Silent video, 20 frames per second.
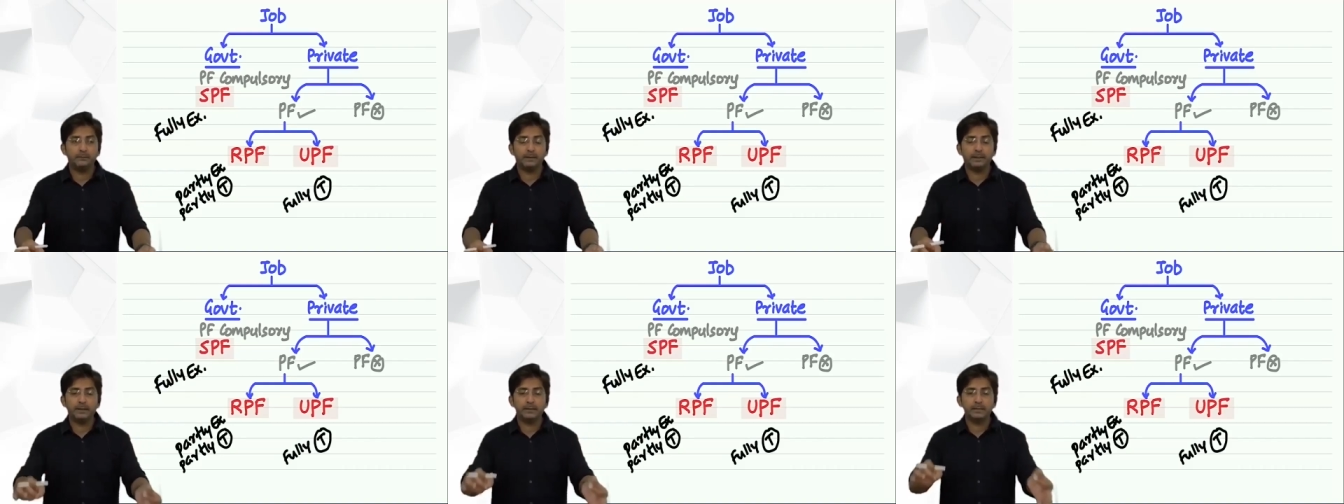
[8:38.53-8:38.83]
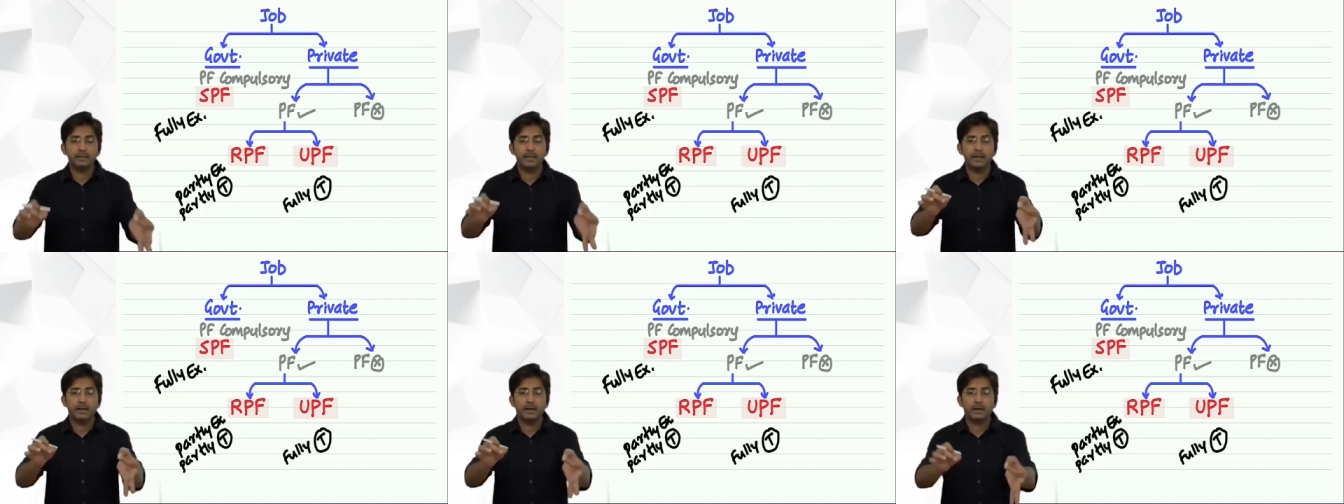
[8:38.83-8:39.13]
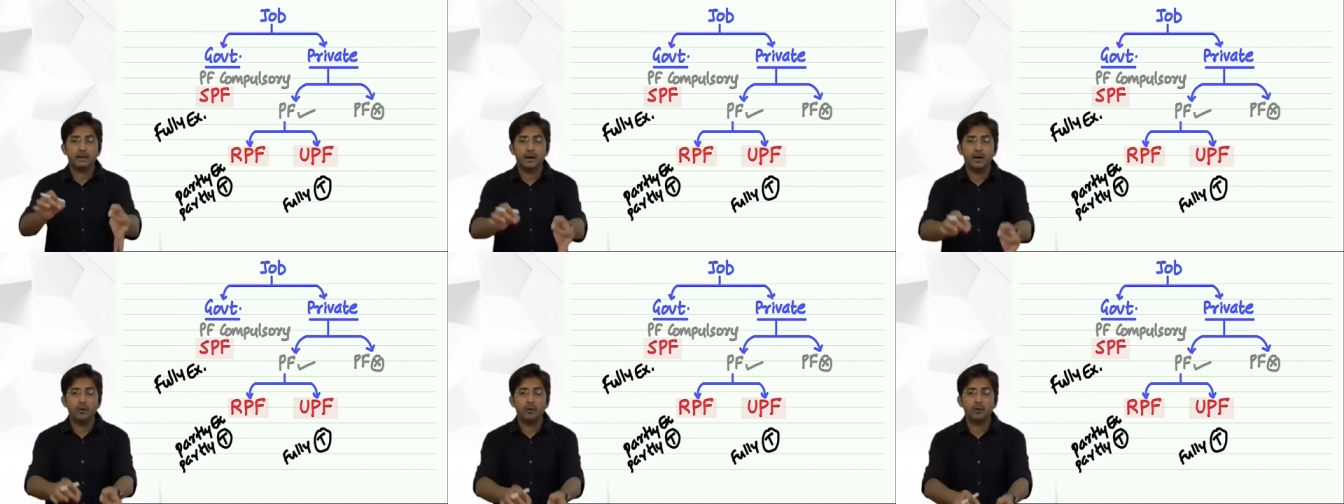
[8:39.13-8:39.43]
it is an
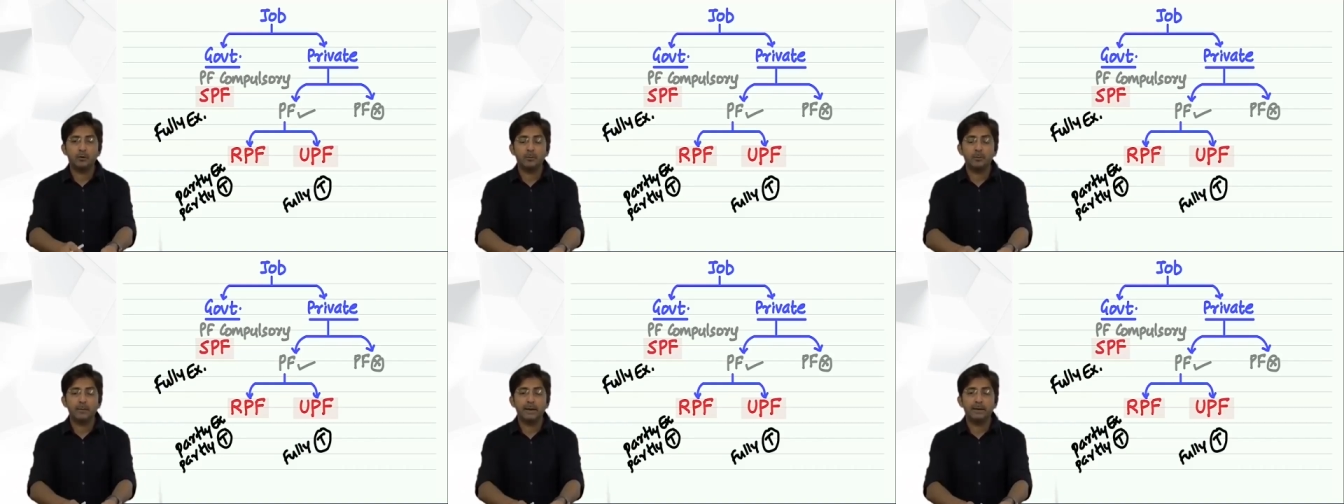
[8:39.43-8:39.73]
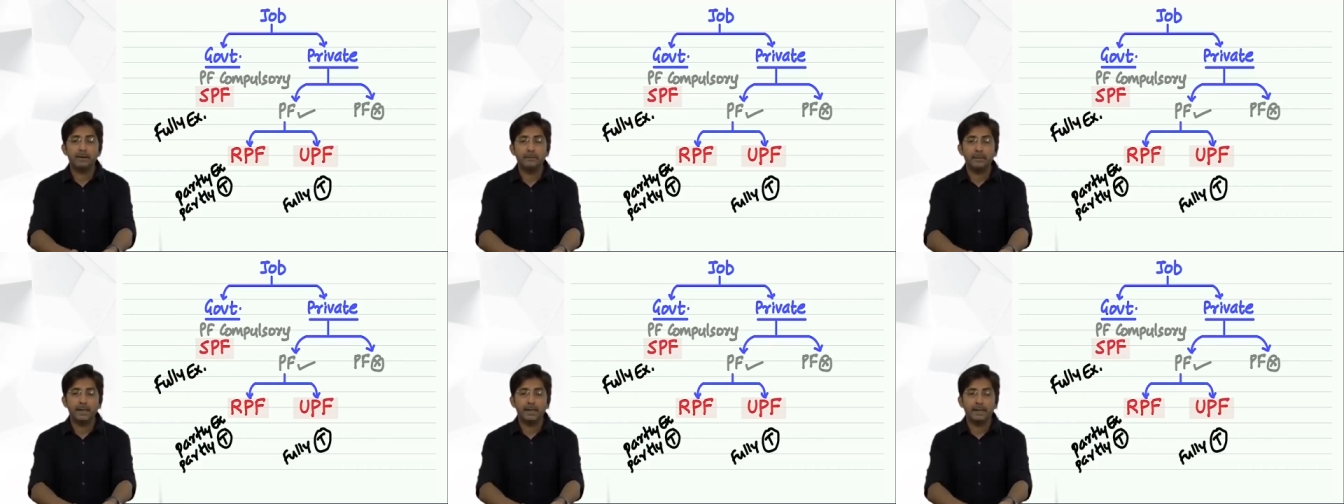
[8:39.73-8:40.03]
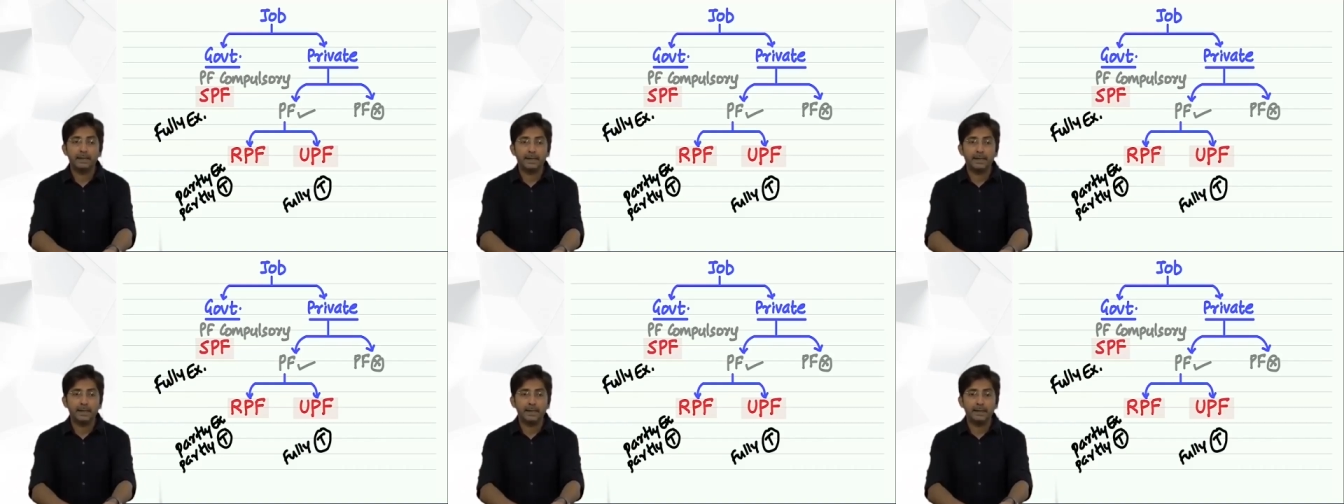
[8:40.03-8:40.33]
account
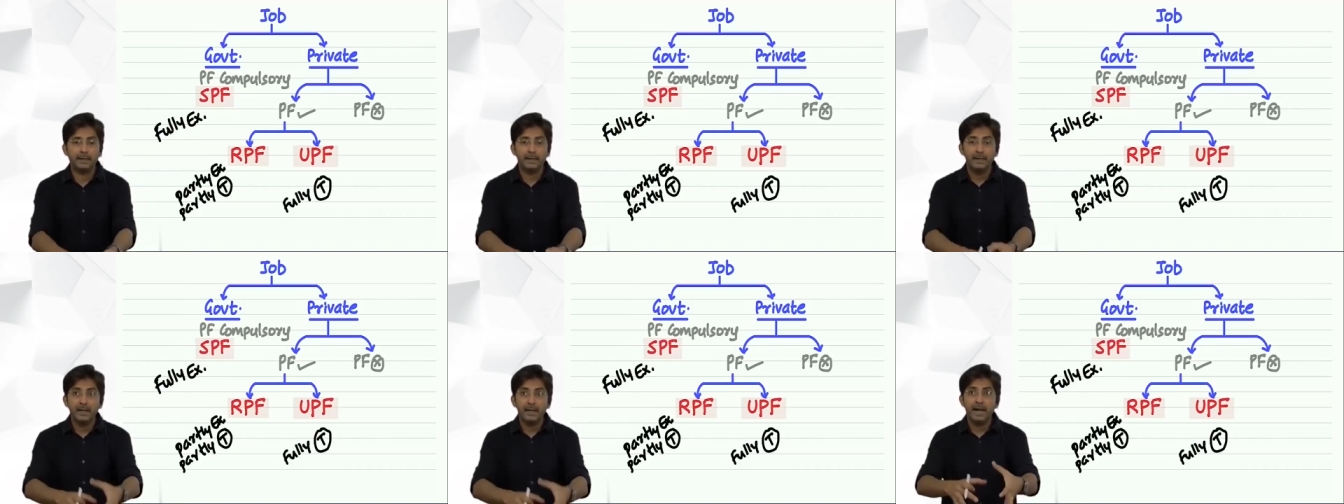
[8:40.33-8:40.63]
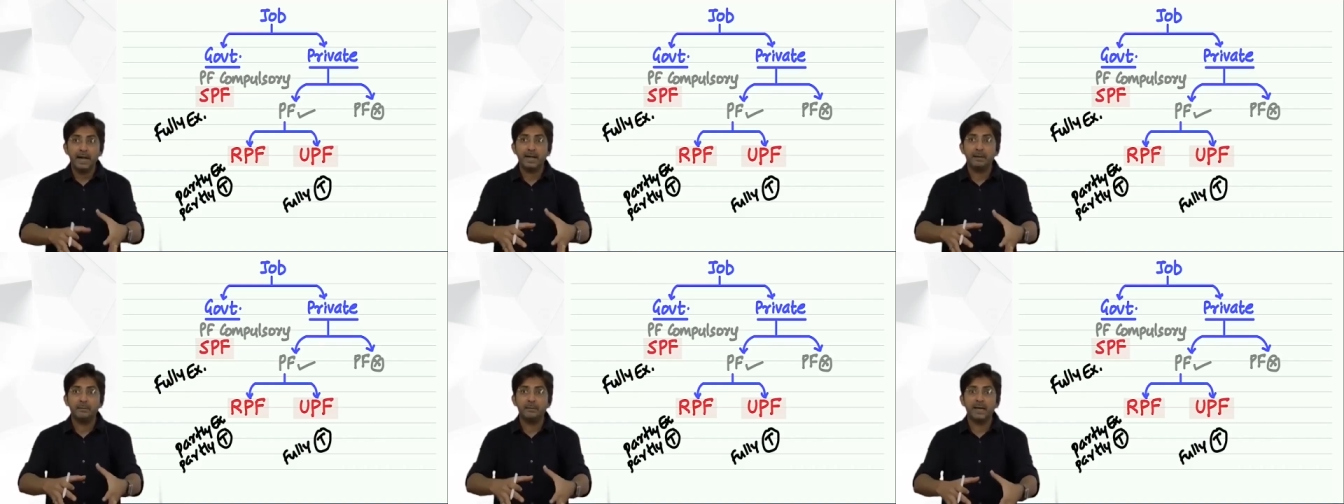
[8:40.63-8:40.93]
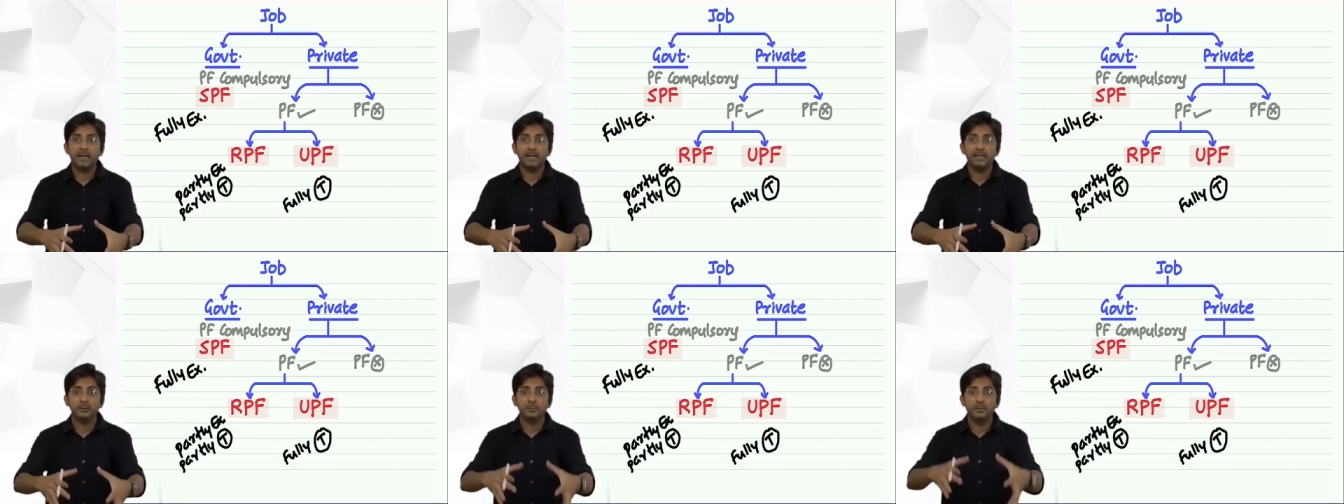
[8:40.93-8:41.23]
maintained and
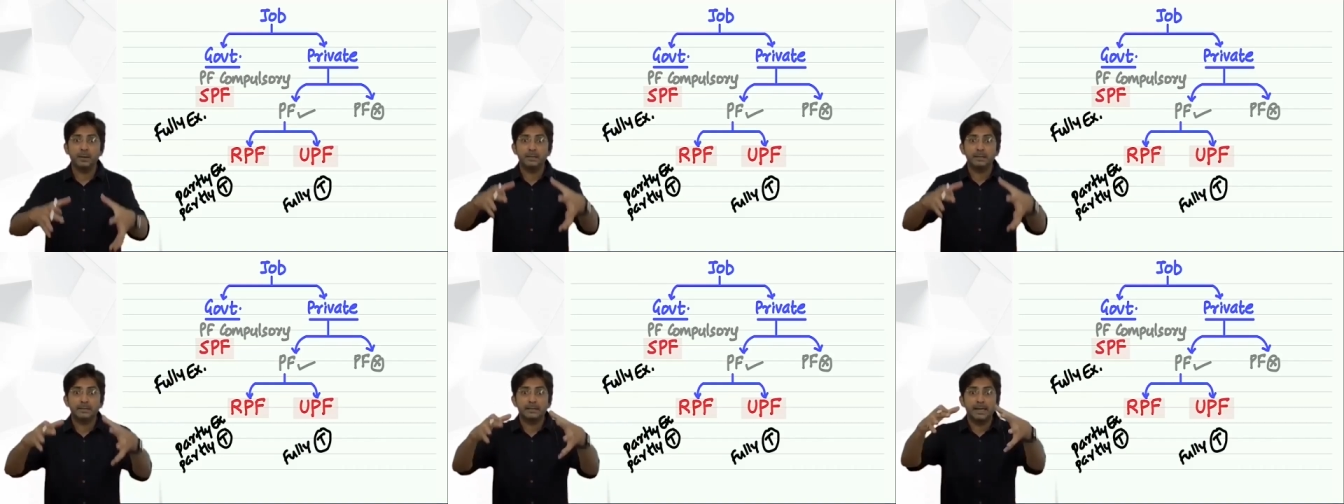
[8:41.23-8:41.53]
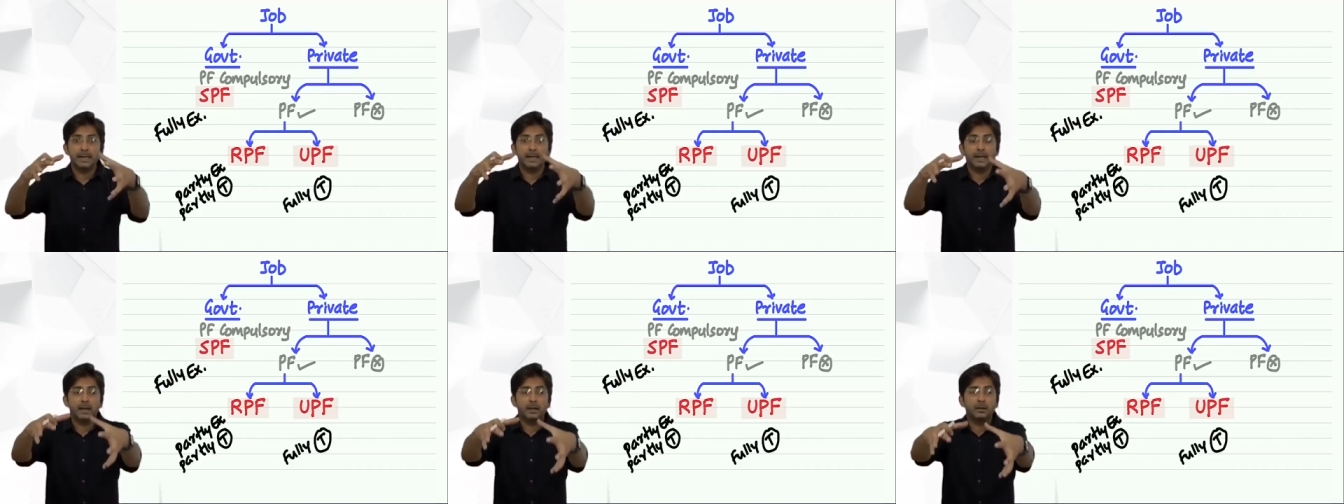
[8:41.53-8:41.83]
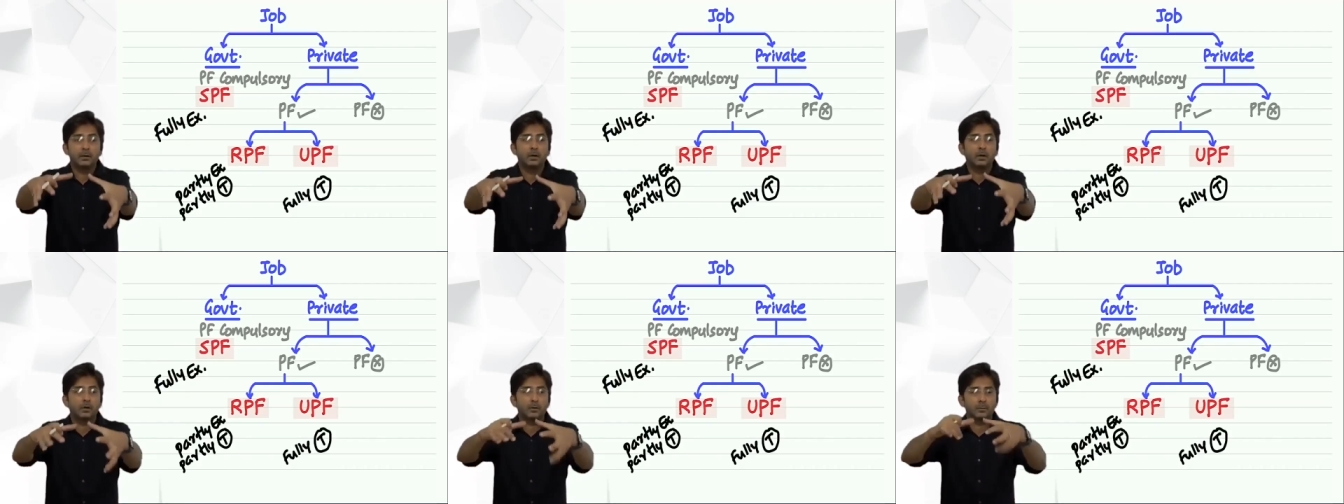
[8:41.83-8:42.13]
managed by central
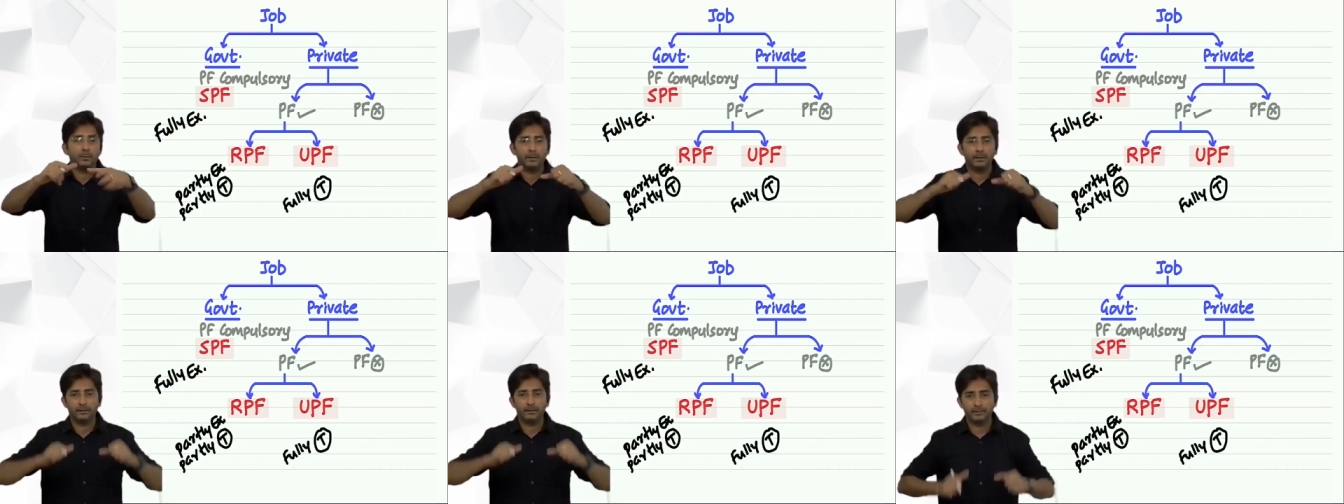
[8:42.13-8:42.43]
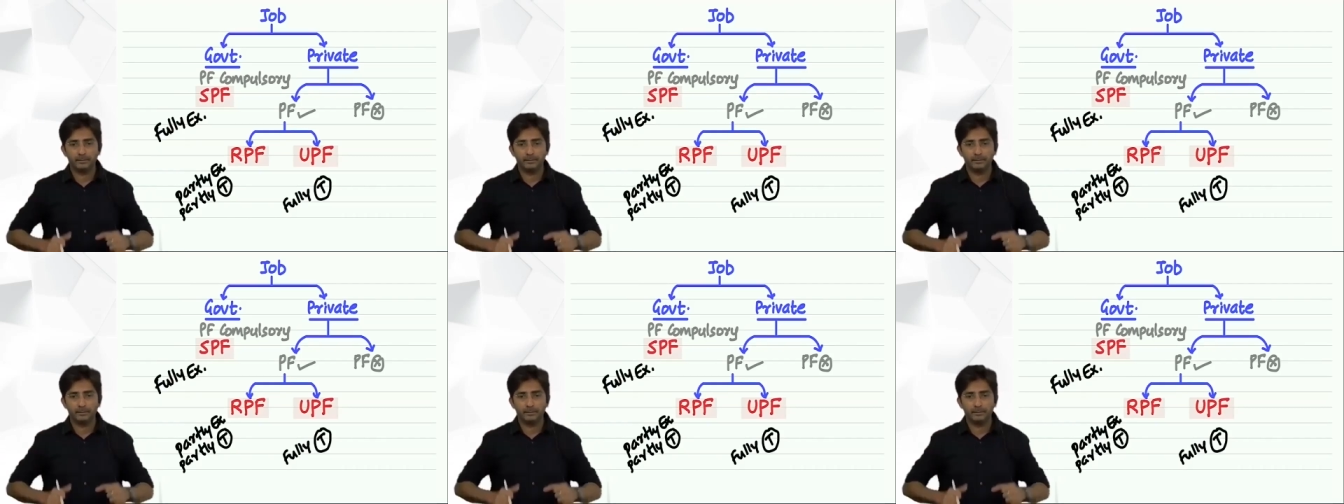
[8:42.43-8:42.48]
government.